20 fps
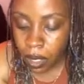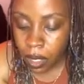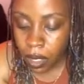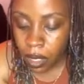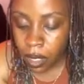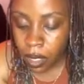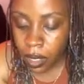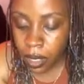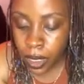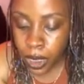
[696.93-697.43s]

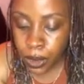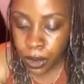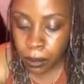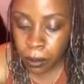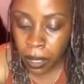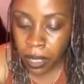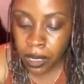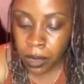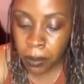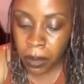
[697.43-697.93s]
This reminds
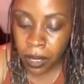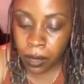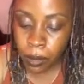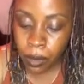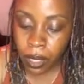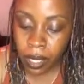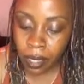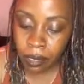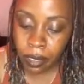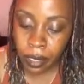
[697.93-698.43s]
me of when I
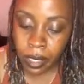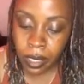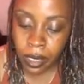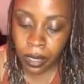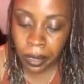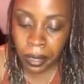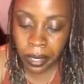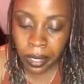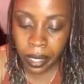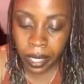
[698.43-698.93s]
first started
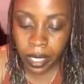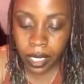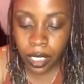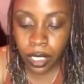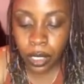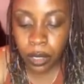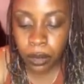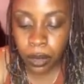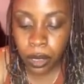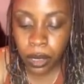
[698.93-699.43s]
like
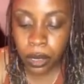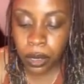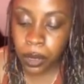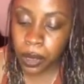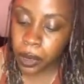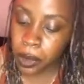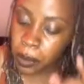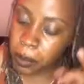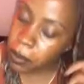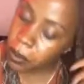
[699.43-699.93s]
YouTube
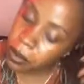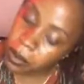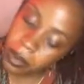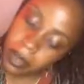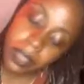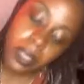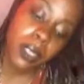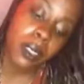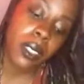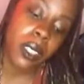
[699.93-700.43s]

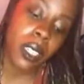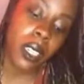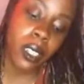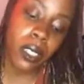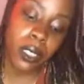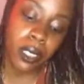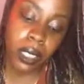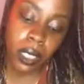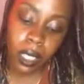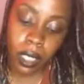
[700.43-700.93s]
years
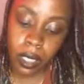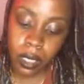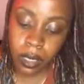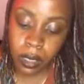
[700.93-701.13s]
ago.